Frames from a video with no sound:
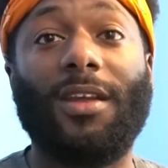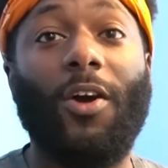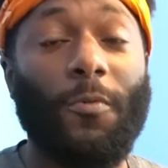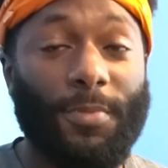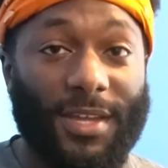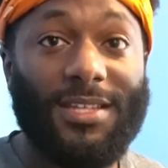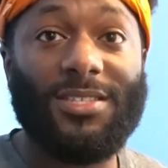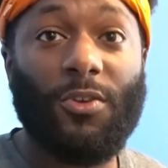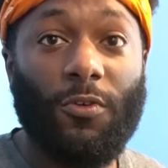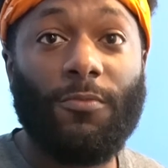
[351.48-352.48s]
I hope it gets
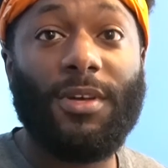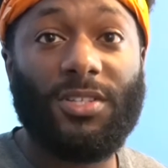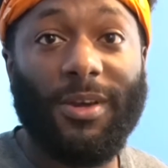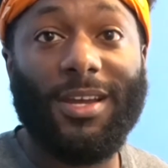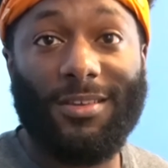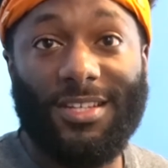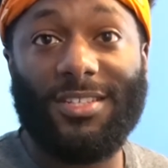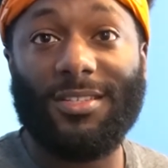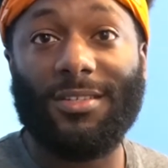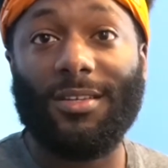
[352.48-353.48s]
so much
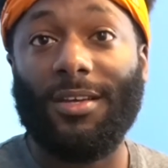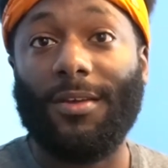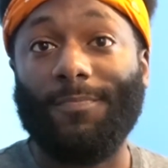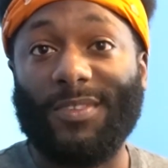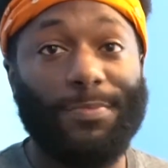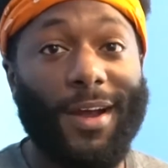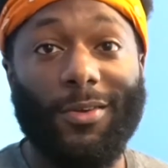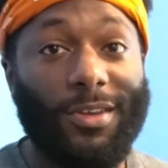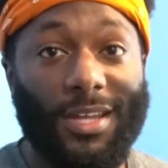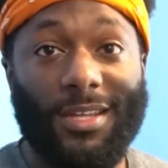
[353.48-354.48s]
recognition. It's probably
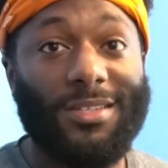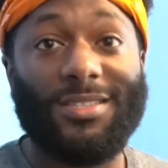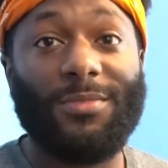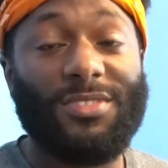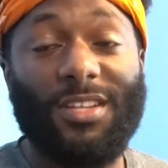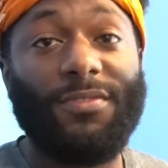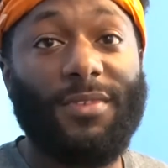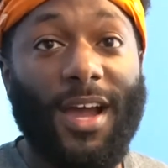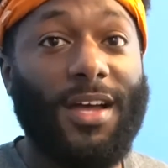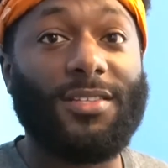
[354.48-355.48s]
gonna get some stuff from
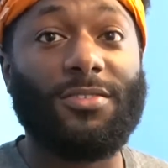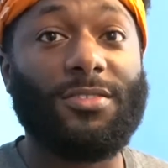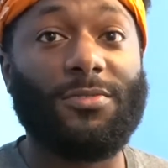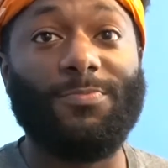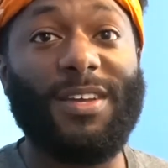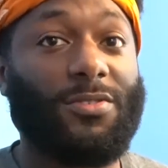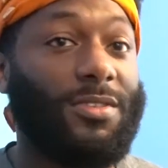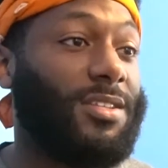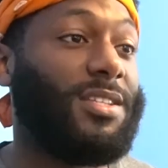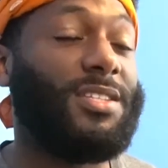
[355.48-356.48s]
the Oscars based
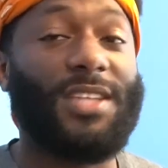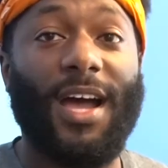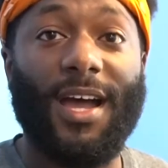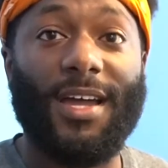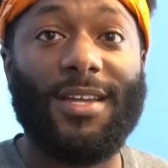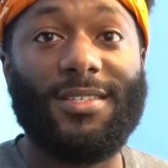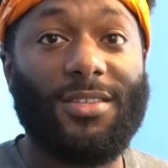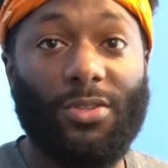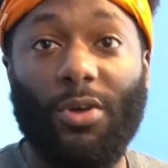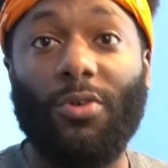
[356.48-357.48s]
on the designs
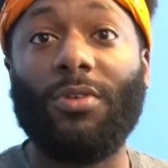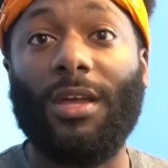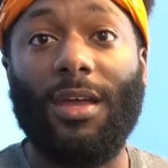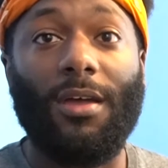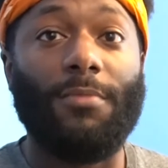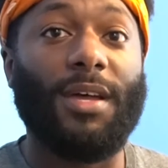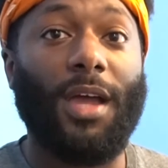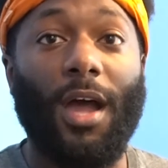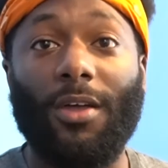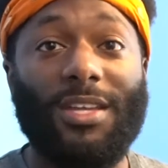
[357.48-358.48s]
alone,
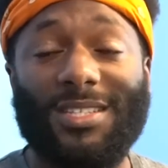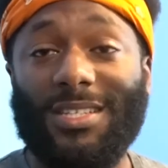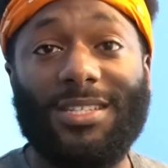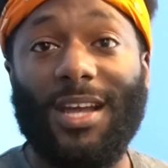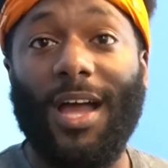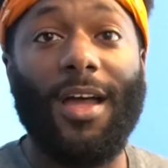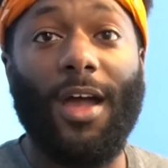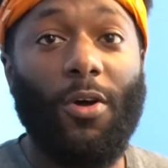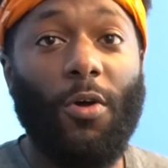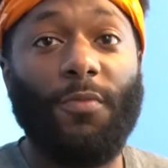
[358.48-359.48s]
but I, in C G I,
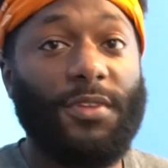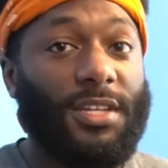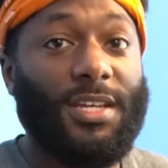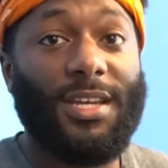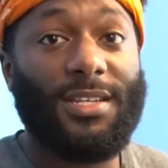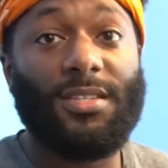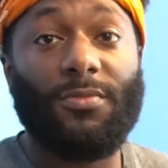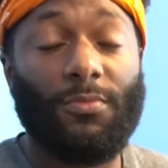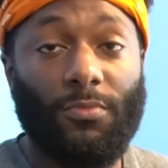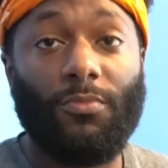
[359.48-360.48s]
hopefully it gets
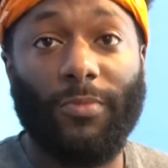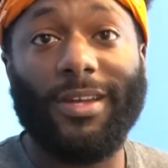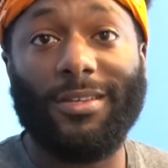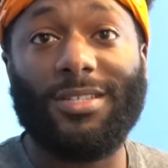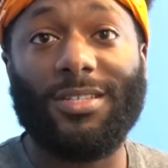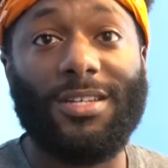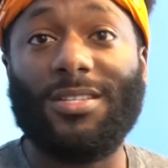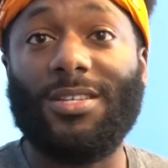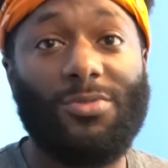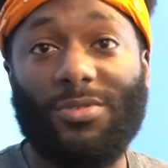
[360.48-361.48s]
recognition because
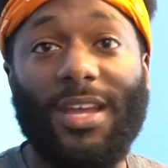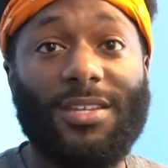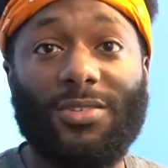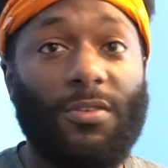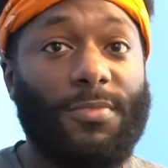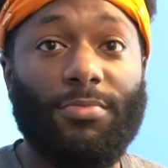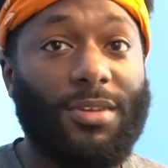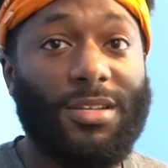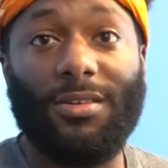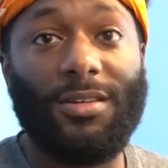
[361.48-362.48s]
this looks like it's gonna be
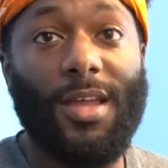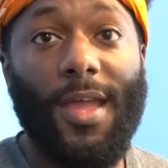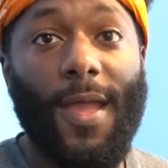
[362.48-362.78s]
pretty good.